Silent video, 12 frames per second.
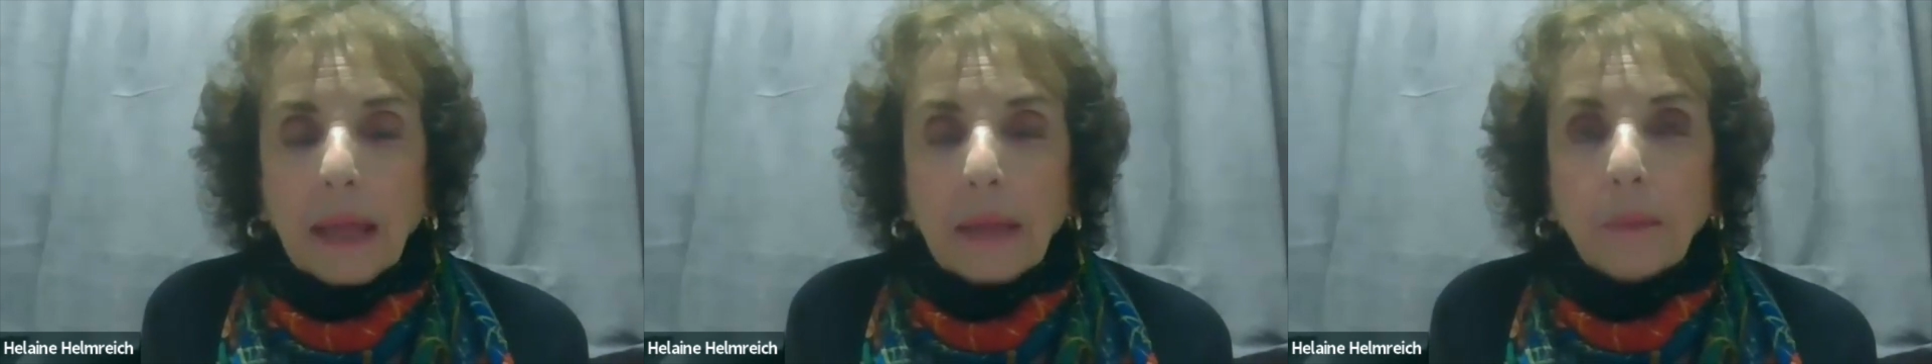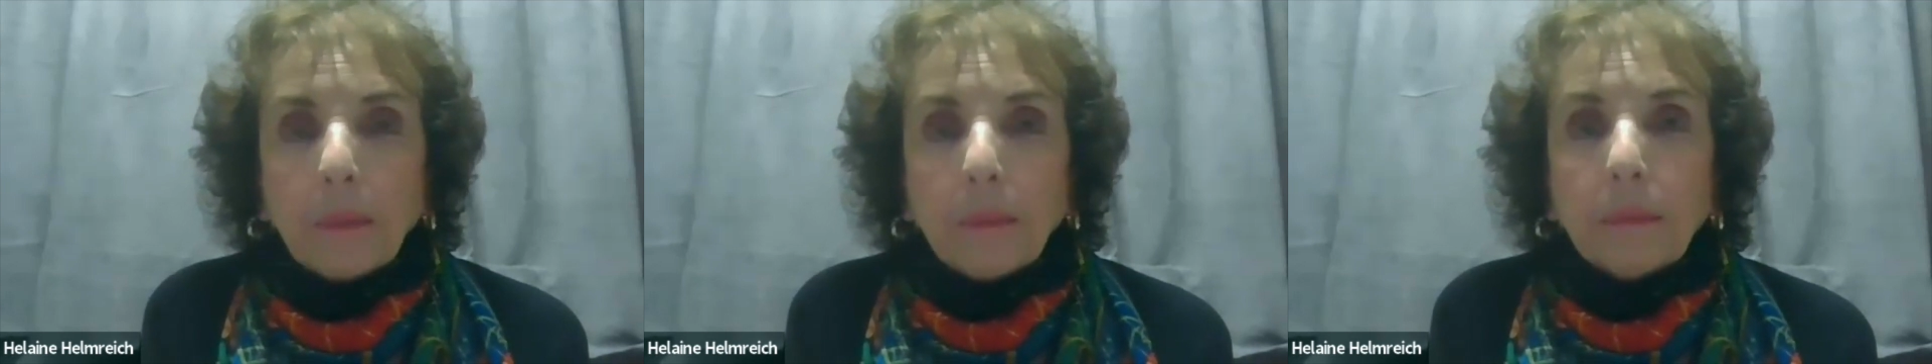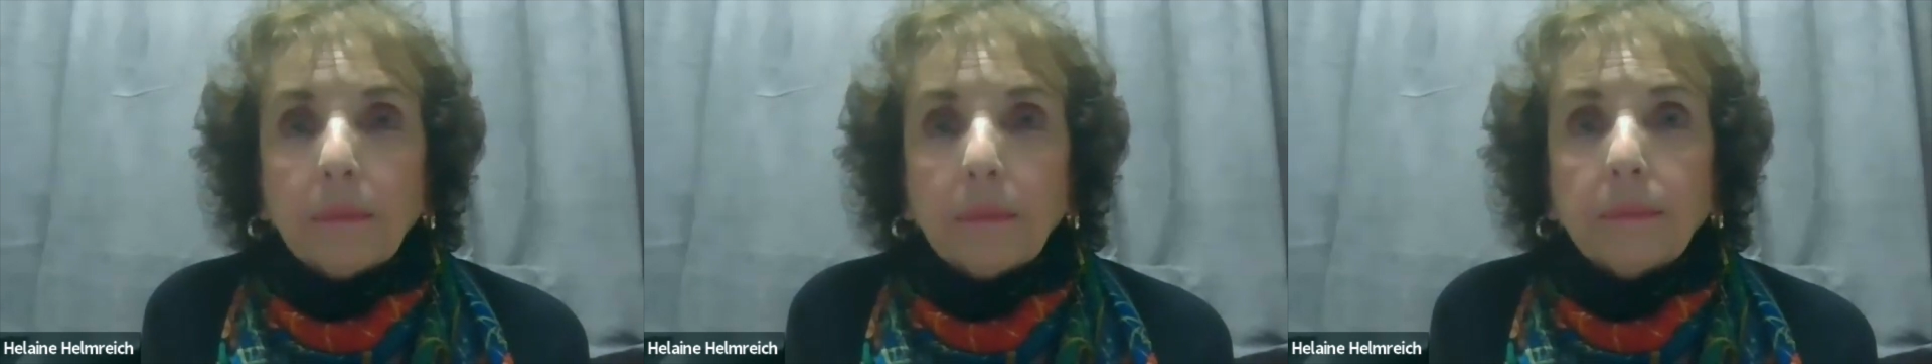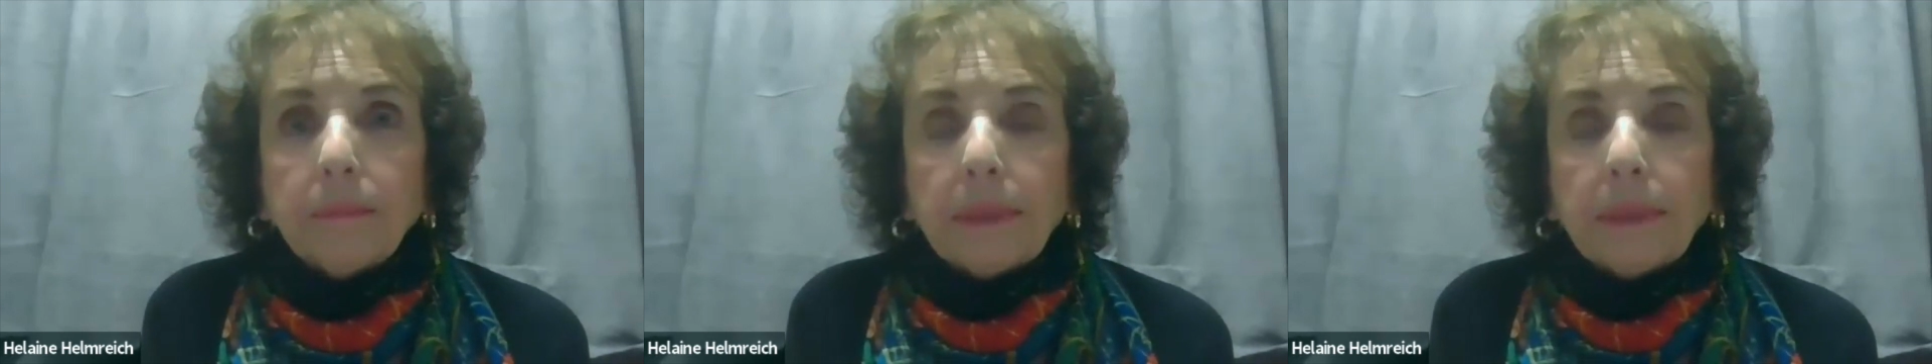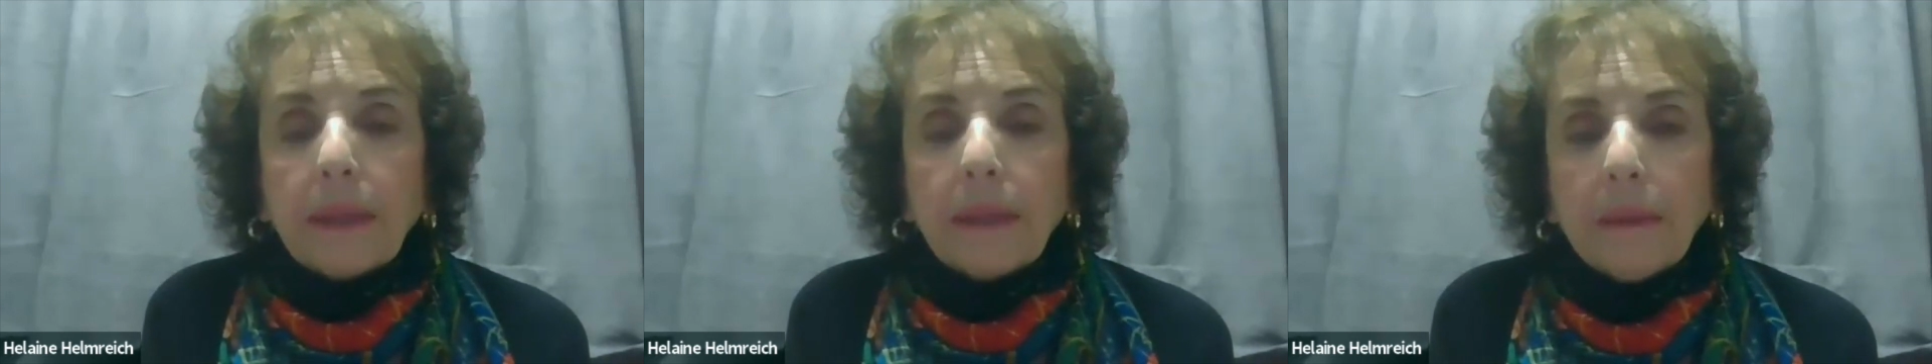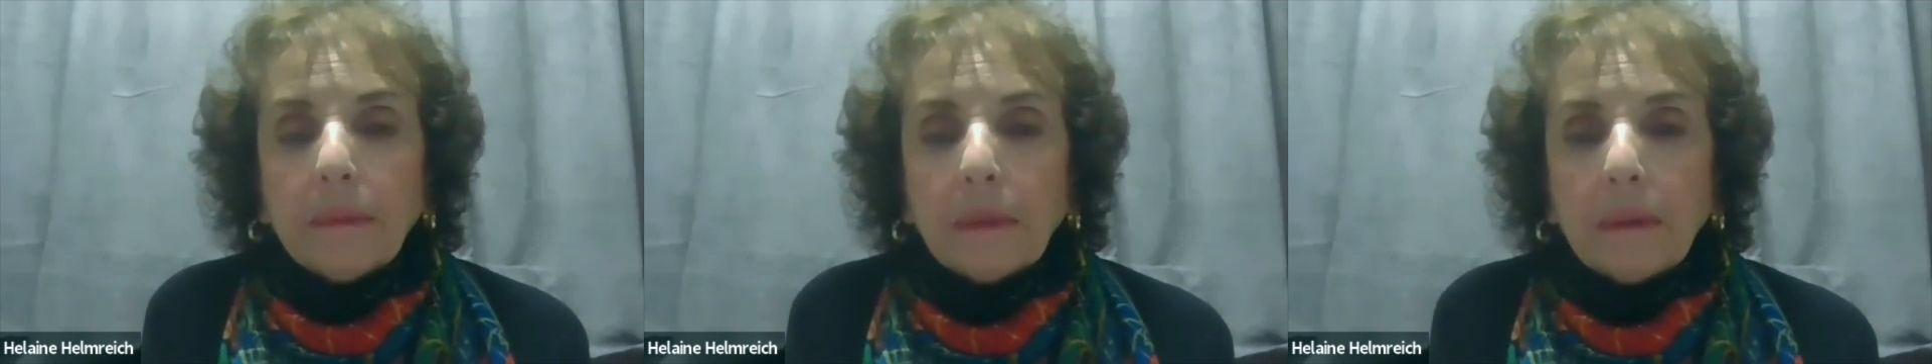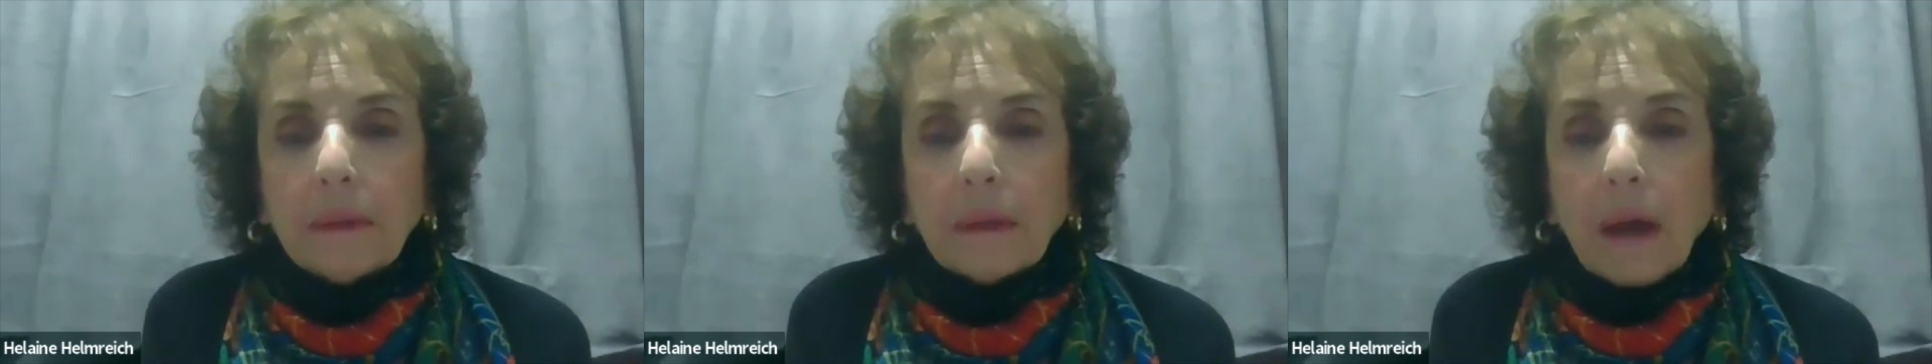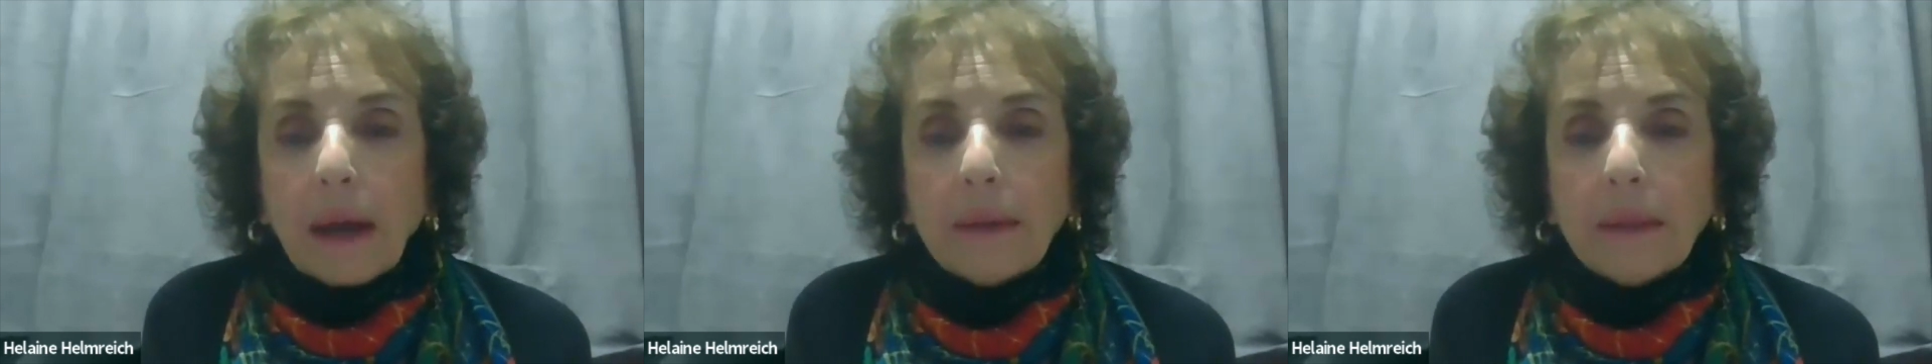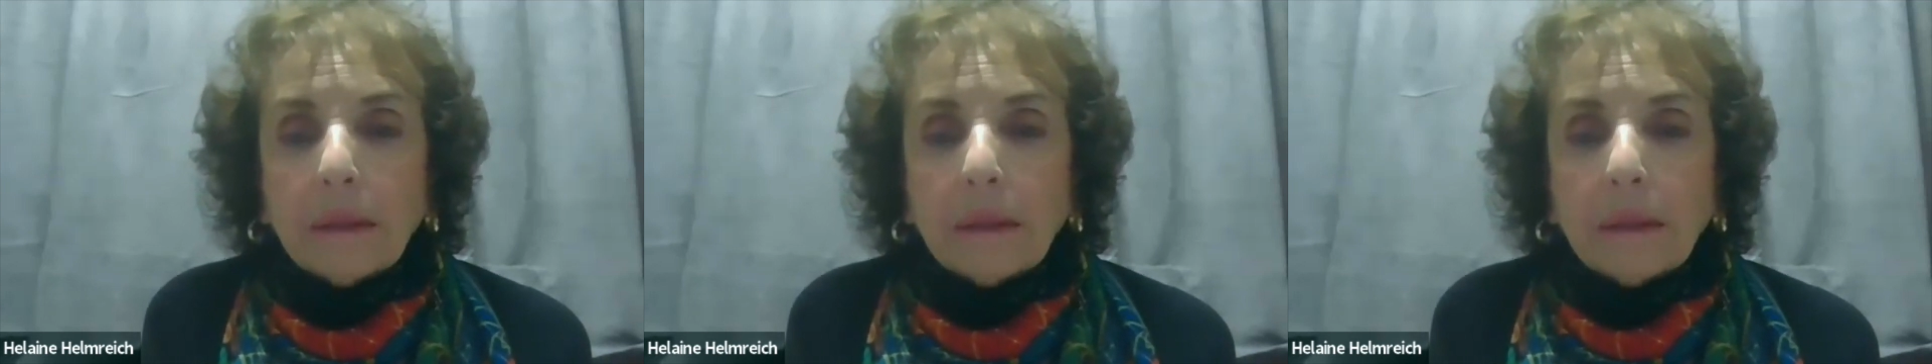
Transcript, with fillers: and but then I